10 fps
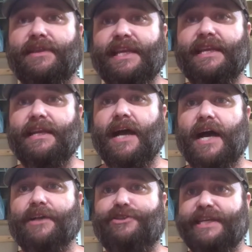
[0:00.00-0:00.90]

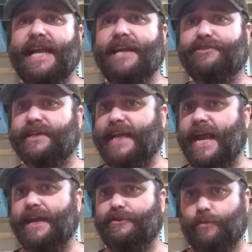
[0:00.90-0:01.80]
and
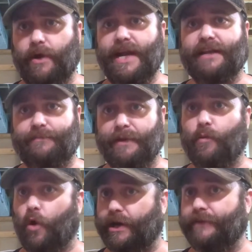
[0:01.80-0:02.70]
KH, what has been
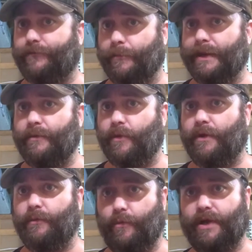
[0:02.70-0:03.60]
working for me,
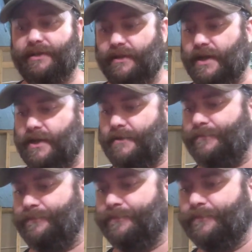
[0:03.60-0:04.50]

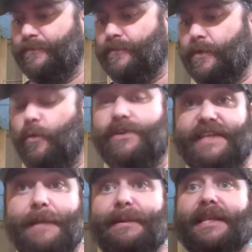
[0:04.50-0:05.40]
what's
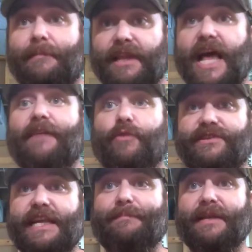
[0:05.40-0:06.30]
keeping them alive,
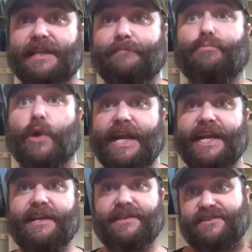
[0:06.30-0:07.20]
what's keeping them
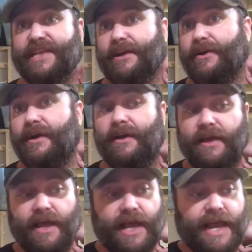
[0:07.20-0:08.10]
breeding, etc.
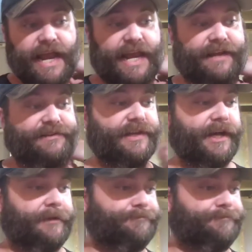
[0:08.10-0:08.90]
And